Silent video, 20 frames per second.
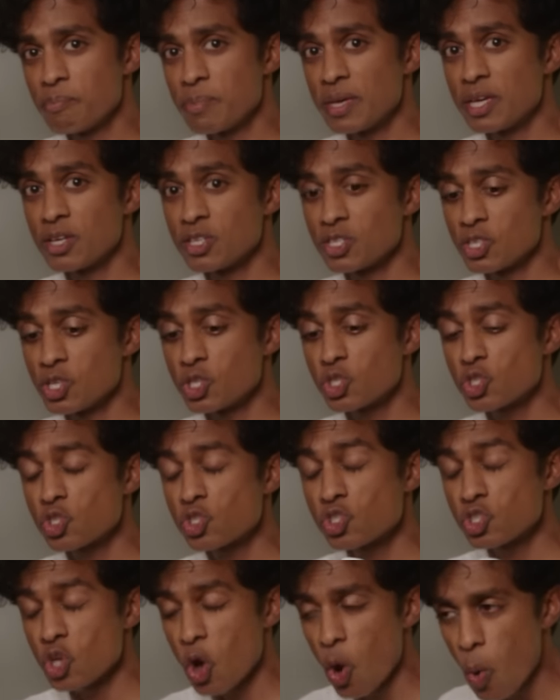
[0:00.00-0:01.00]
because it's
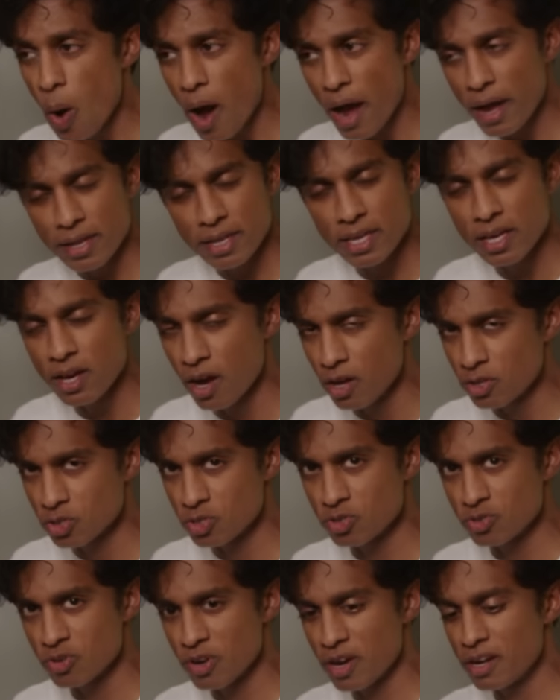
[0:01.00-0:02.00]
so highly
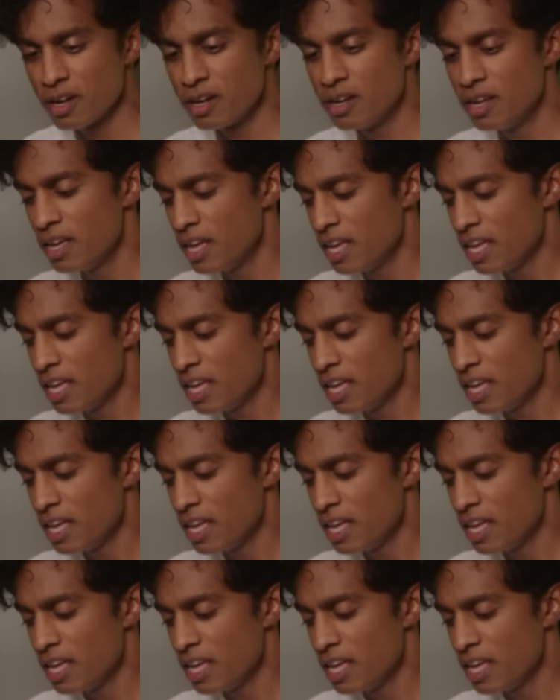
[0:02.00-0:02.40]
concentrated